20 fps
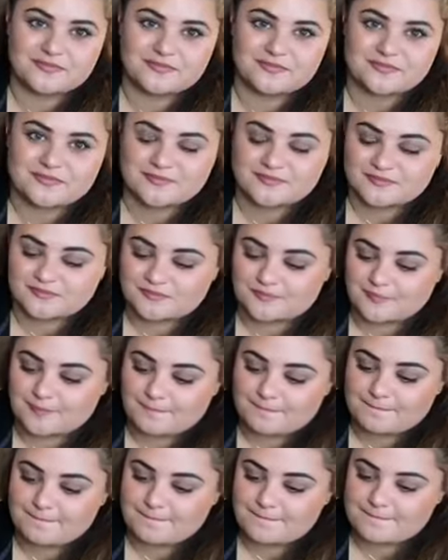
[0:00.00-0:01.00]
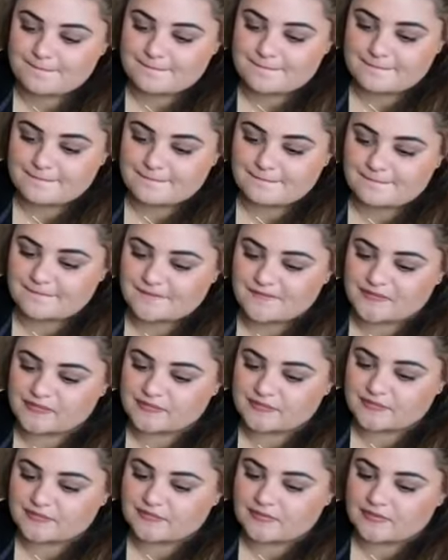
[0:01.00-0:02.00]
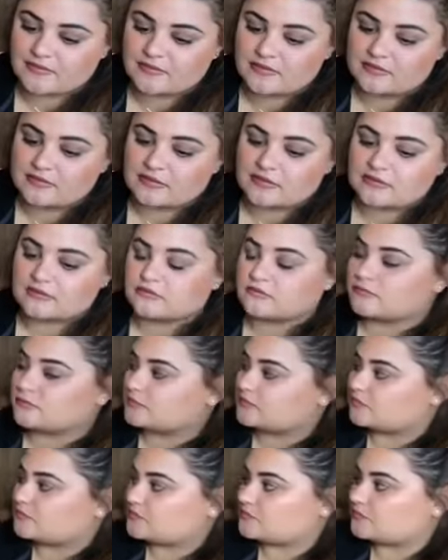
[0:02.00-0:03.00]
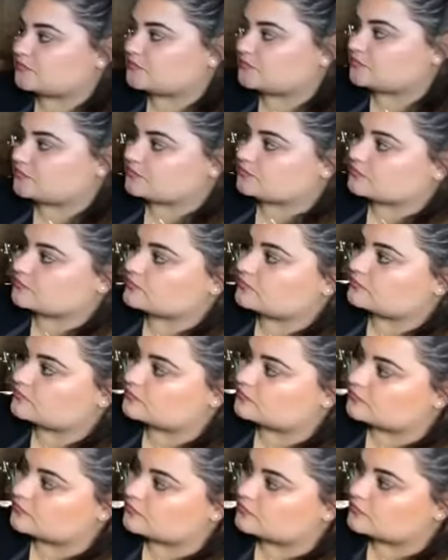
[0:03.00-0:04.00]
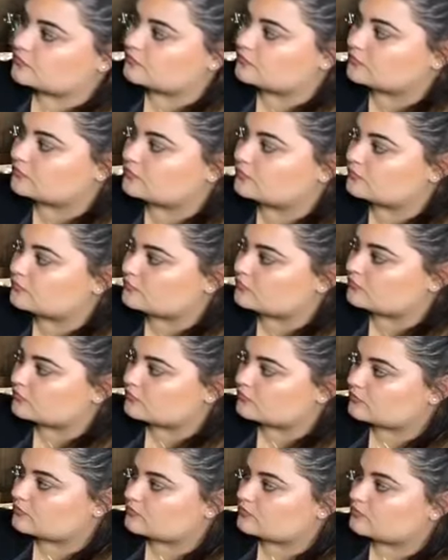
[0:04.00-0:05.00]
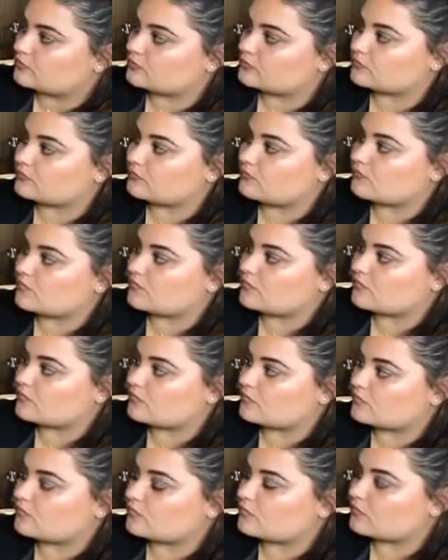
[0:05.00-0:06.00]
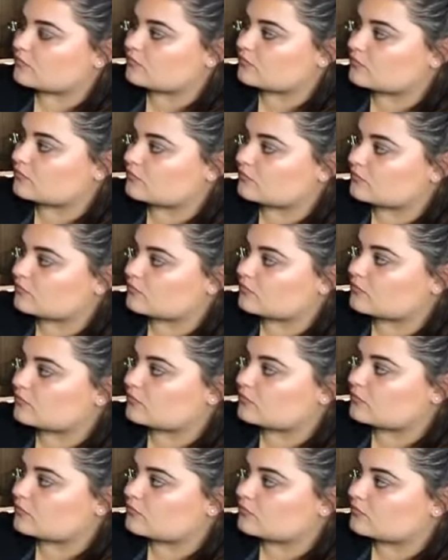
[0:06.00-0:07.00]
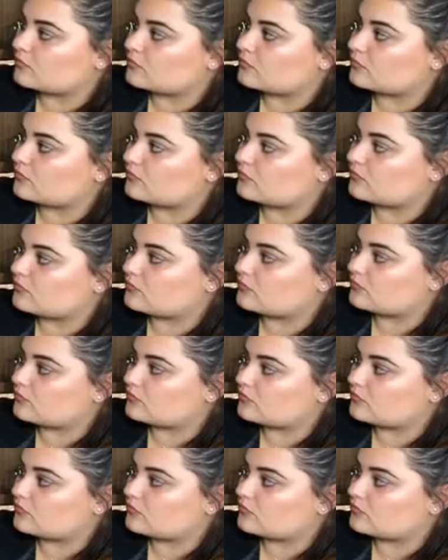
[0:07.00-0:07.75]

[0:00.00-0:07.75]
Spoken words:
No words are spoken by the person on screen.